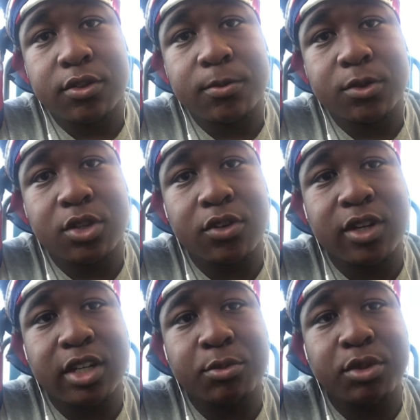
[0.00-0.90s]
turned out
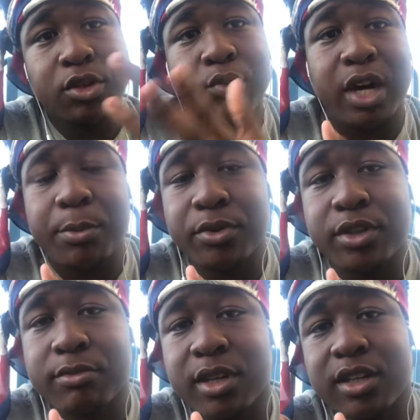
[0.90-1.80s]
to be a rapper
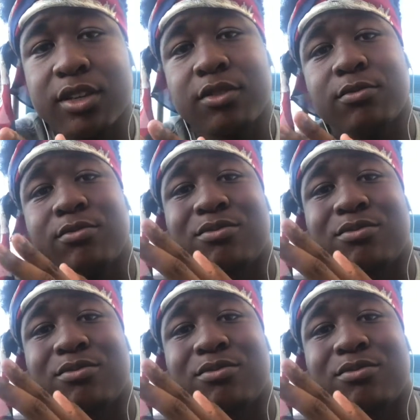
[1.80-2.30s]
and making